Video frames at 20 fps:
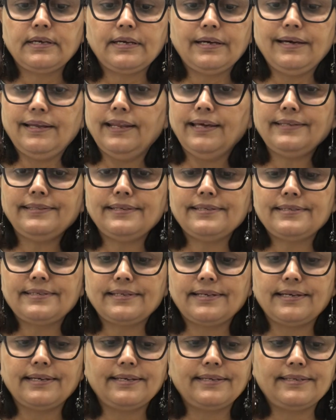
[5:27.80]
I like the
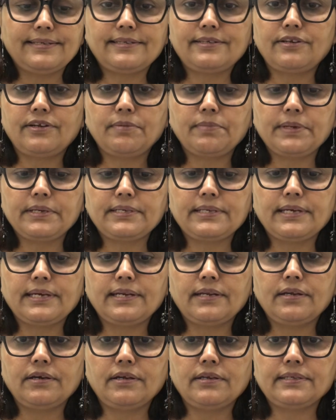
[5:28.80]
size 3 by
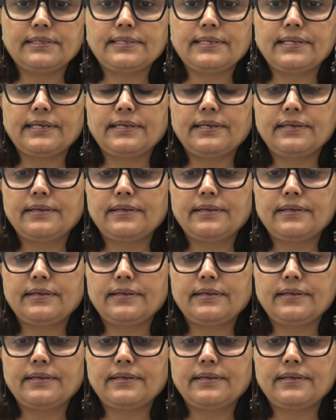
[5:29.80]
10 honestly.